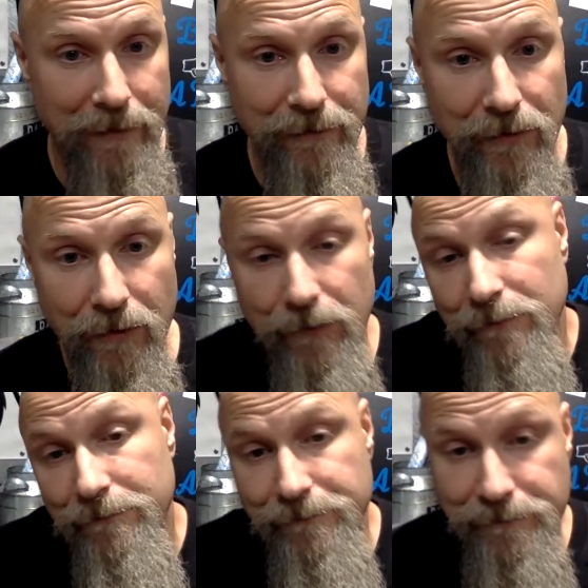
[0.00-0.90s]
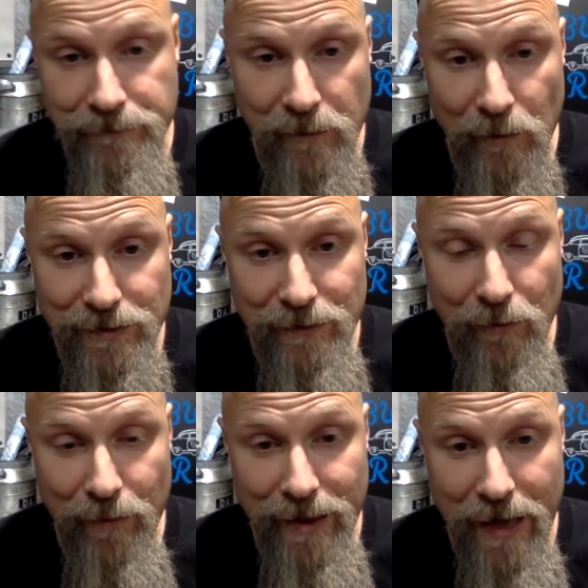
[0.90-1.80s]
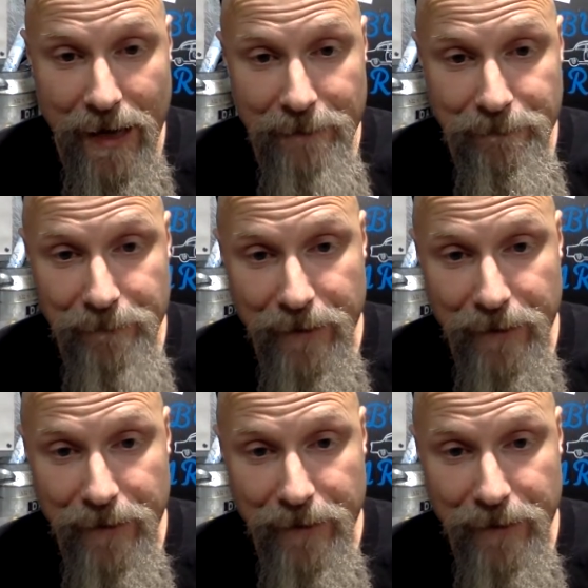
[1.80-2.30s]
So we'll see what we get.